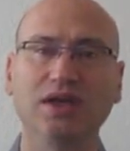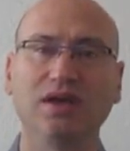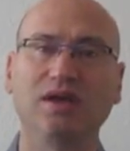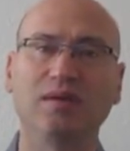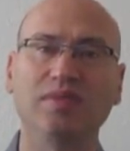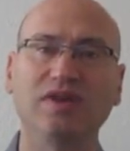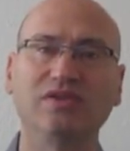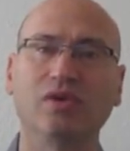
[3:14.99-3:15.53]

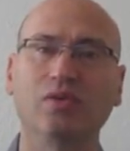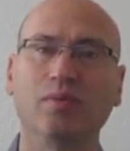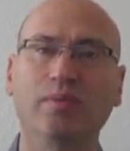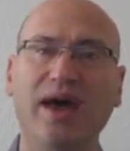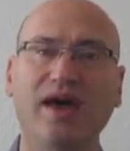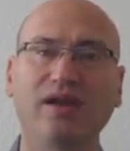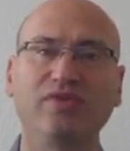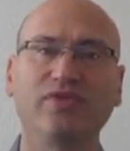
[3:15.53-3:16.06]
can be so
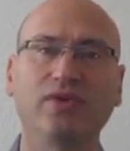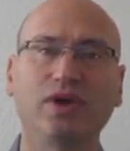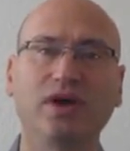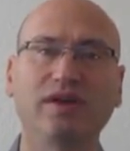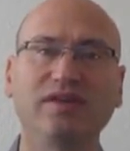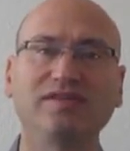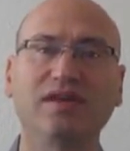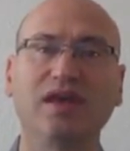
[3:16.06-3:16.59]
bad for
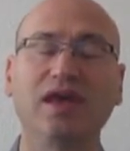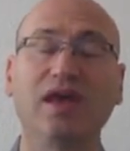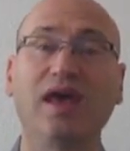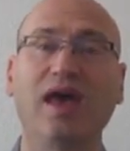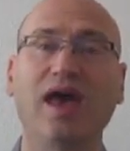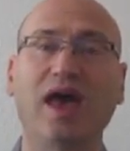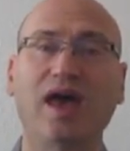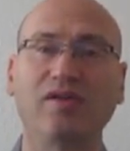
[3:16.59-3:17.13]
us
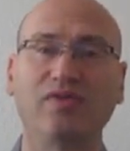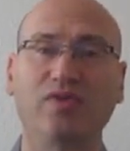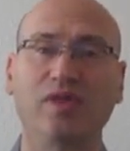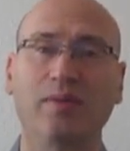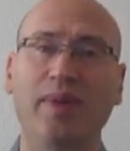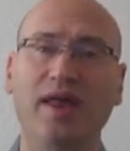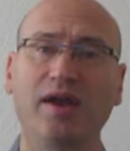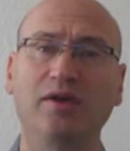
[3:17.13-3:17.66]
and for the
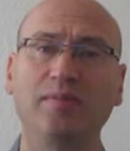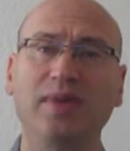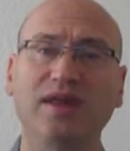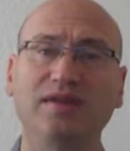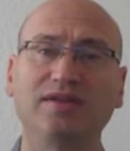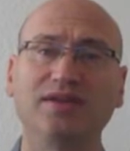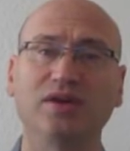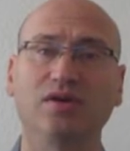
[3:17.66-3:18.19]

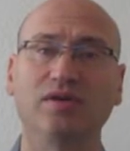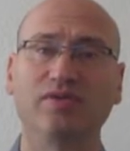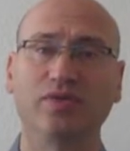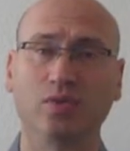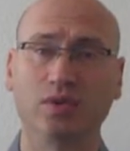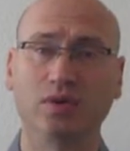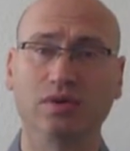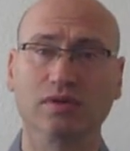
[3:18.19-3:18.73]
betterment of the
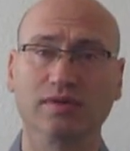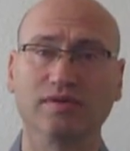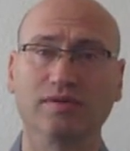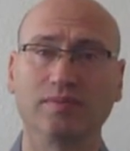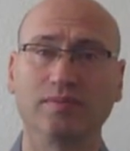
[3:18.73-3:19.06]
world.